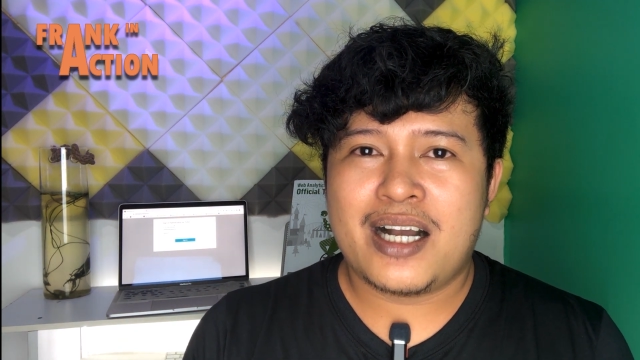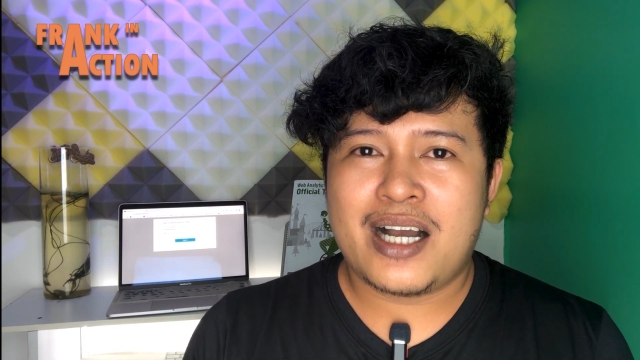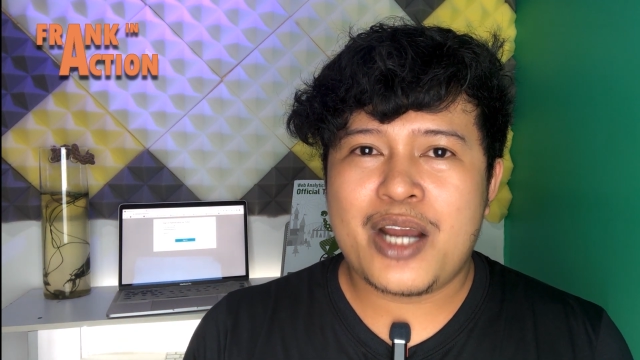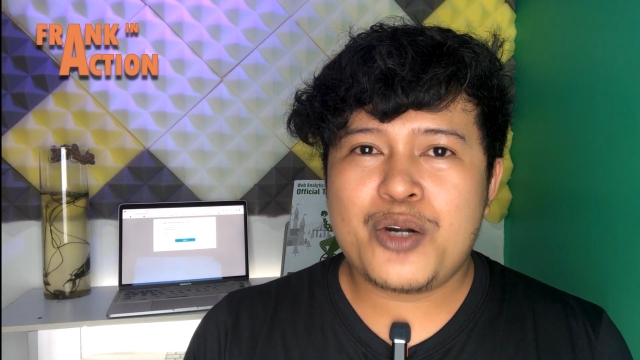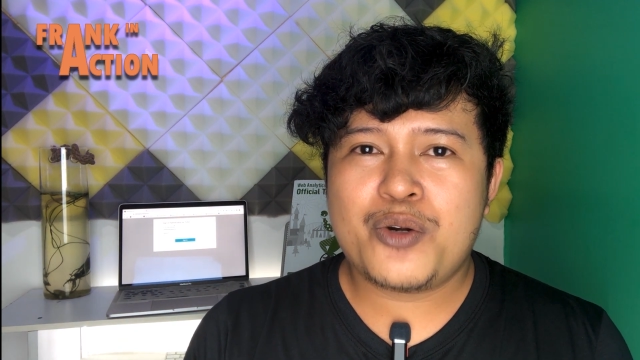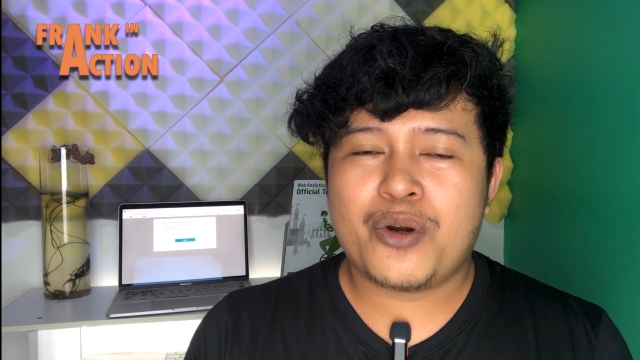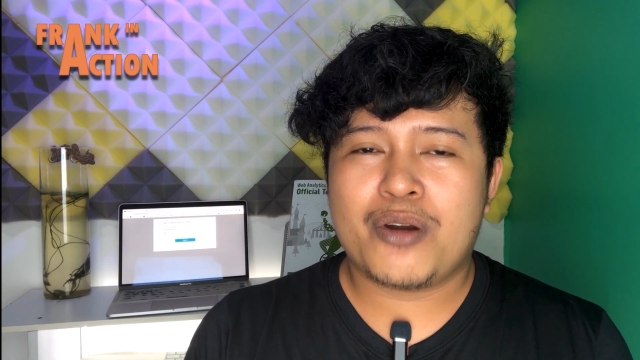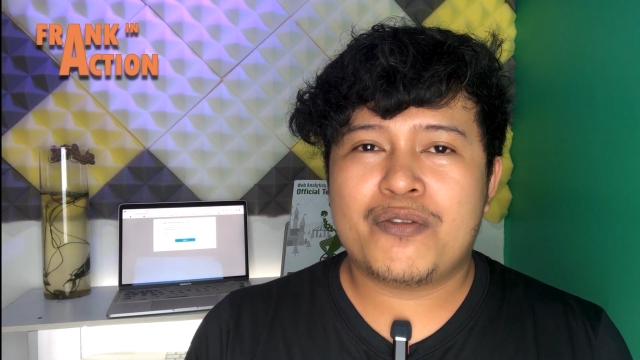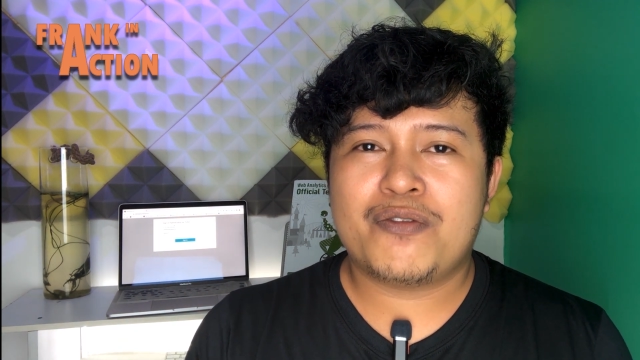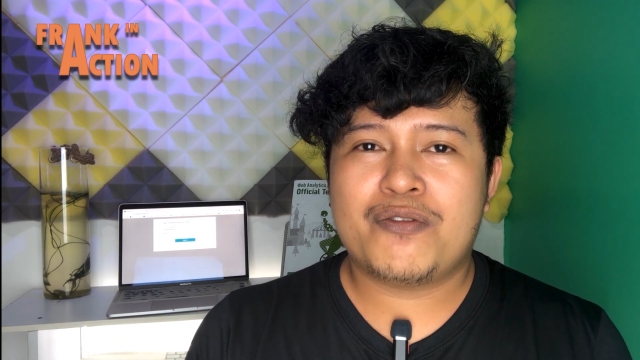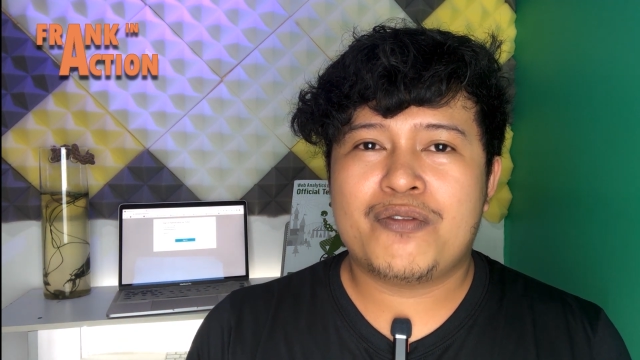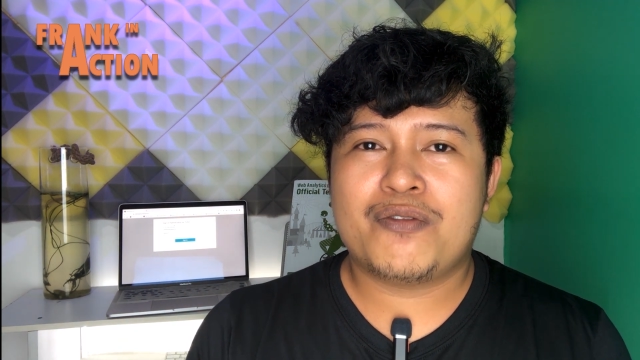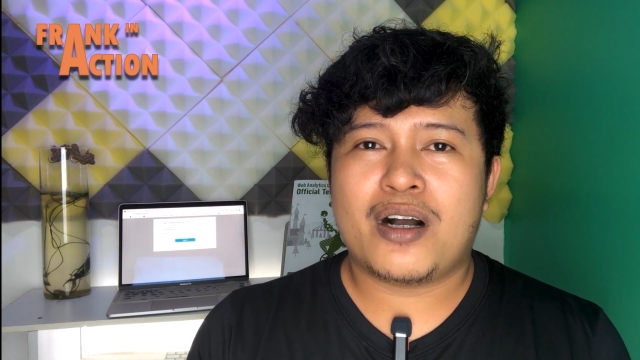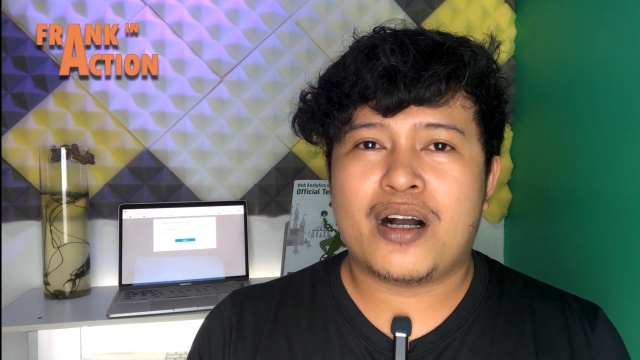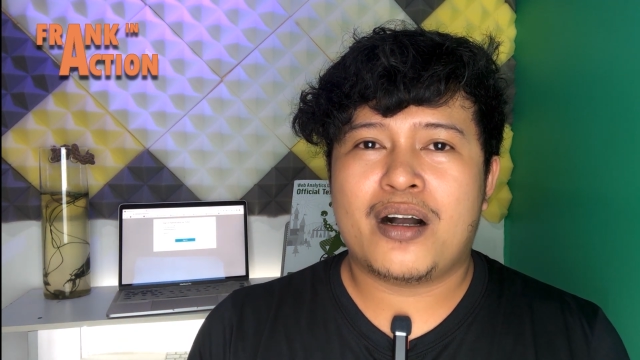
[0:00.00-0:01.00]
Android,
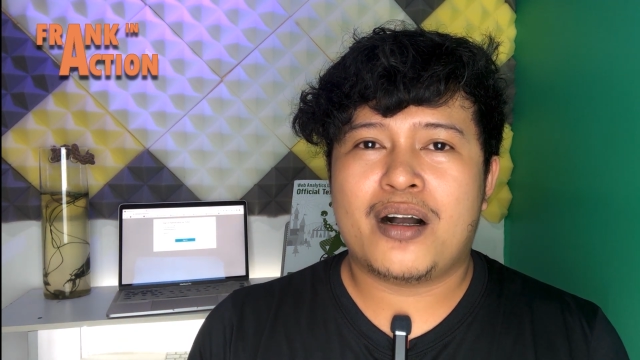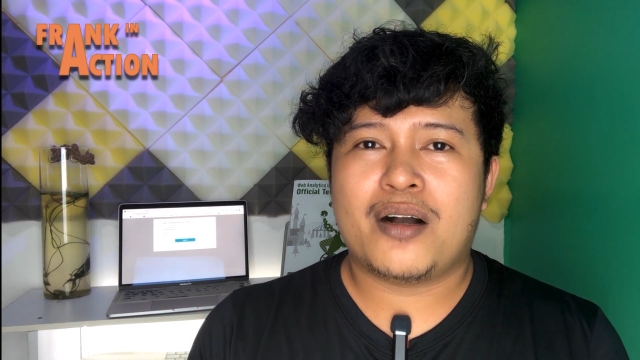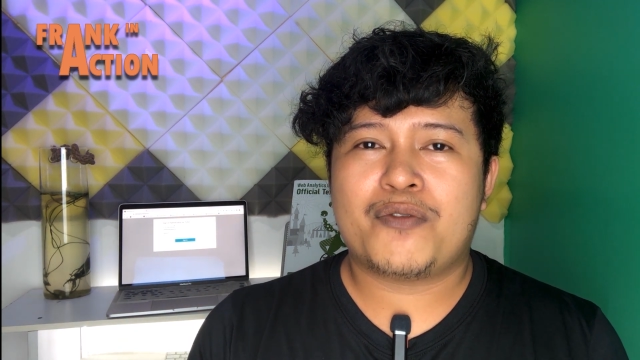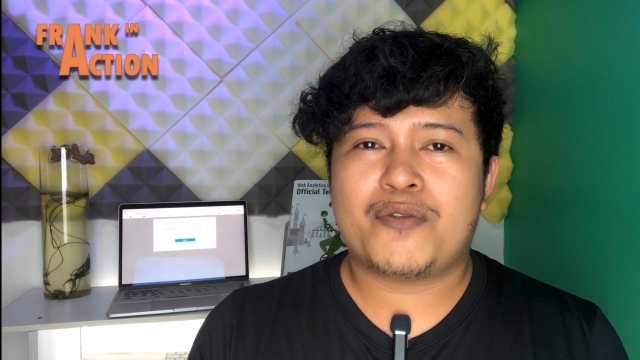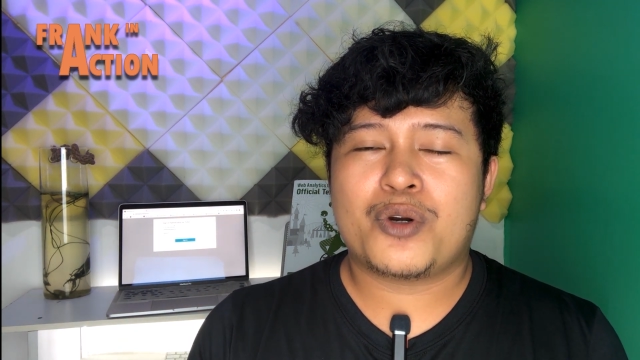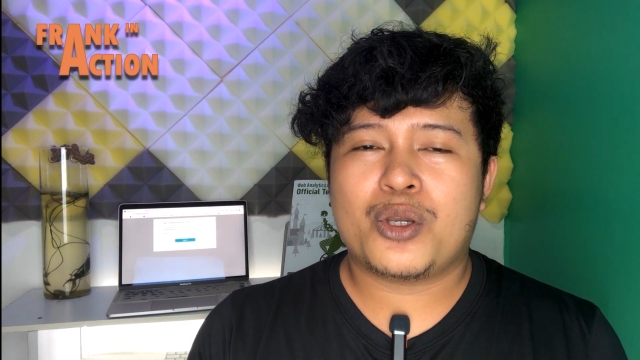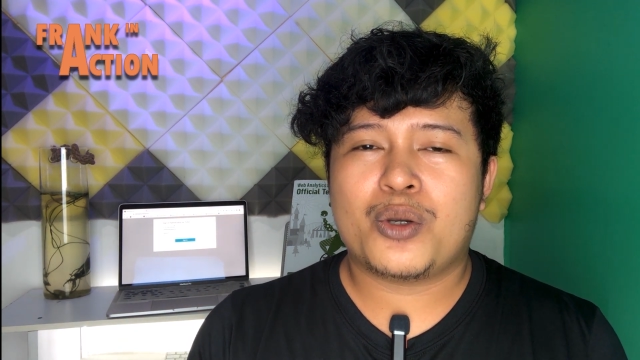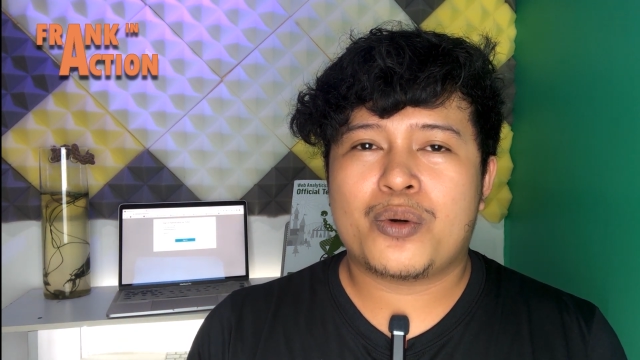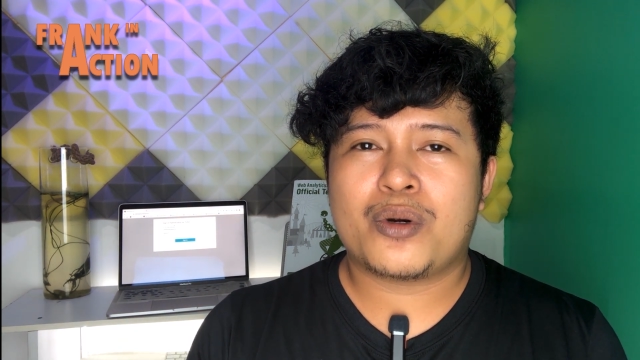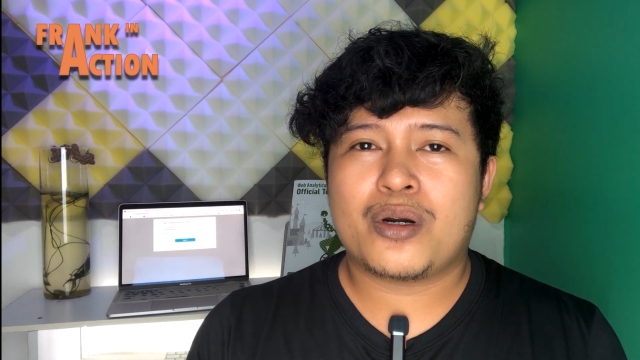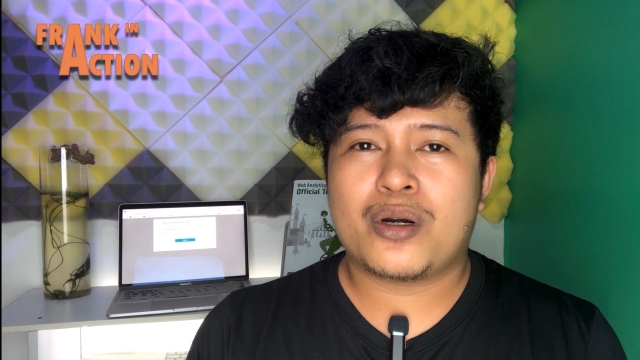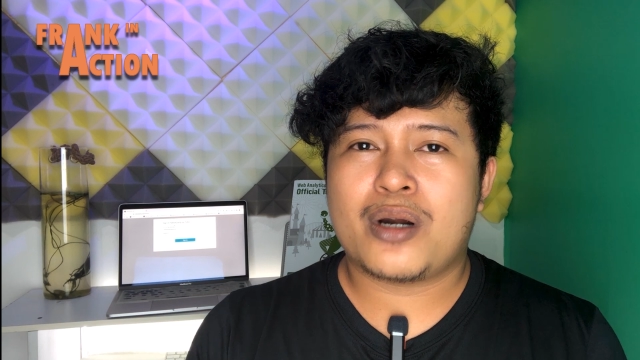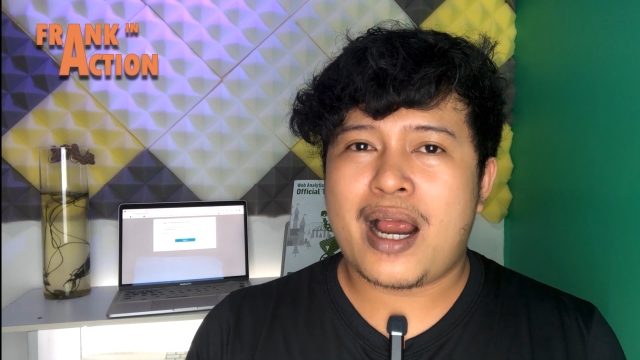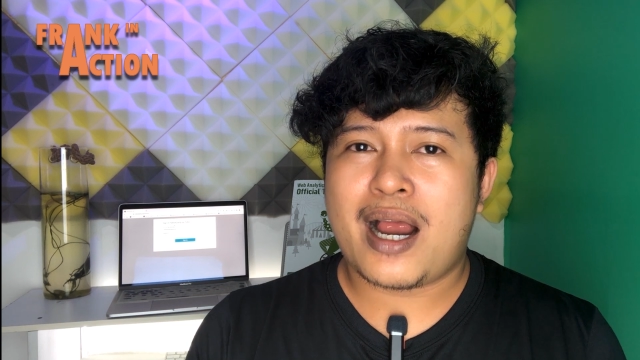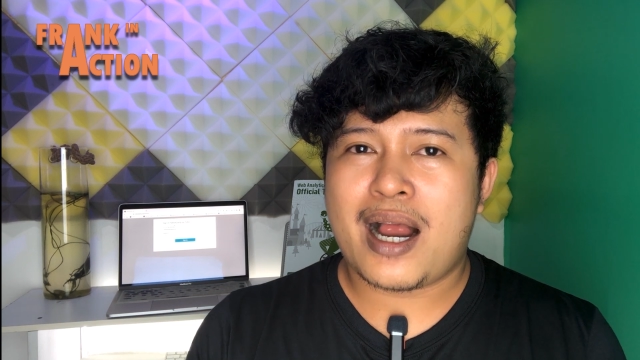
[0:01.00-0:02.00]
for
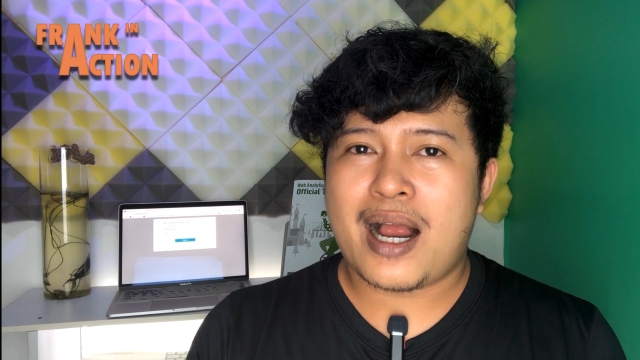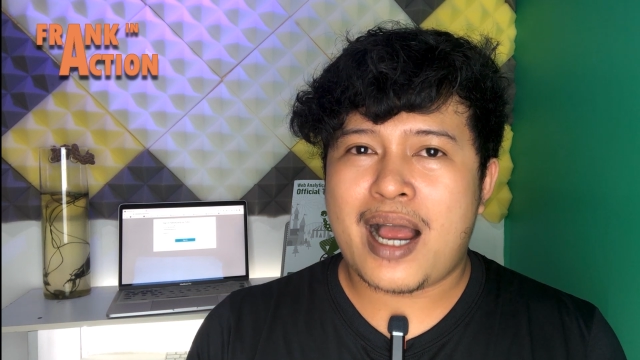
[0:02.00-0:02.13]
your